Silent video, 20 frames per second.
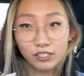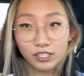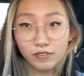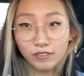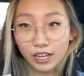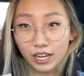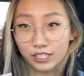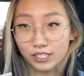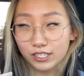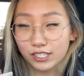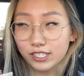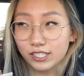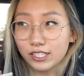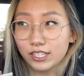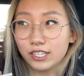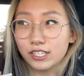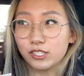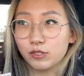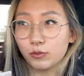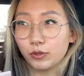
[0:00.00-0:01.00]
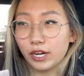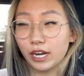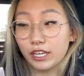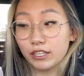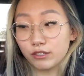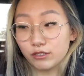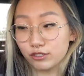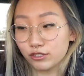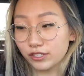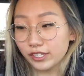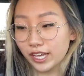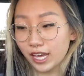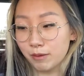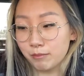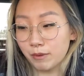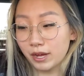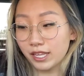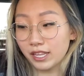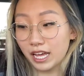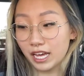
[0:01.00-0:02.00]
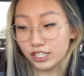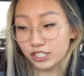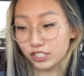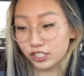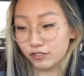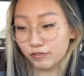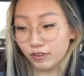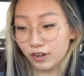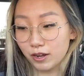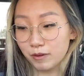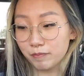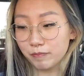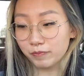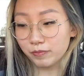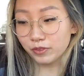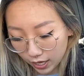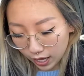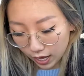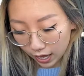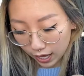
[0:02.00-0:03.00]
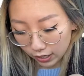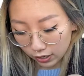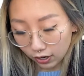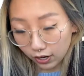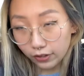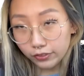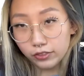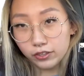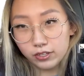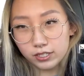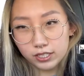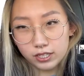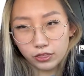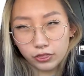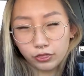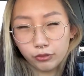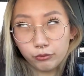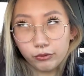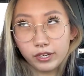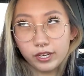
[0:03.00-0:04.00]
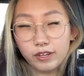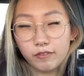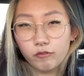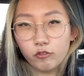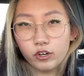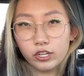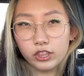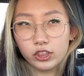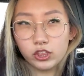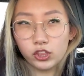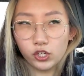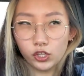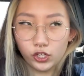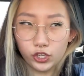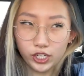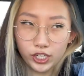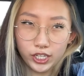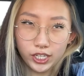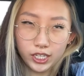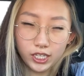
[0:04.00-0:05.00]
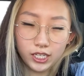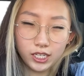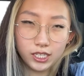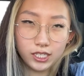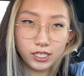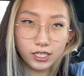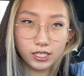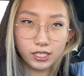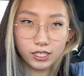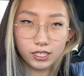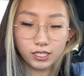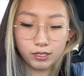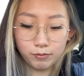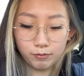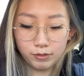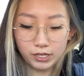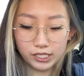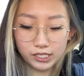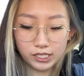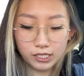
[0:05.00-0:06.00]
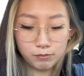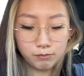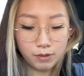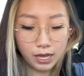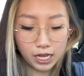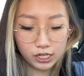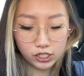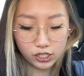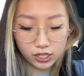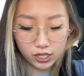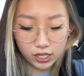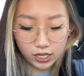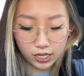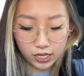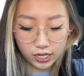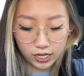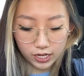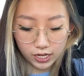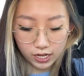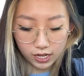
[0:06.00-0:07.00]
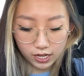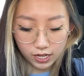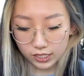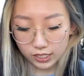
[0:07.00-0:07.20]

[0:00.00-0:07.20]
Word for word: of Lashes is where I usually get my lashes from. I got the 3 for 30 mix and match thing.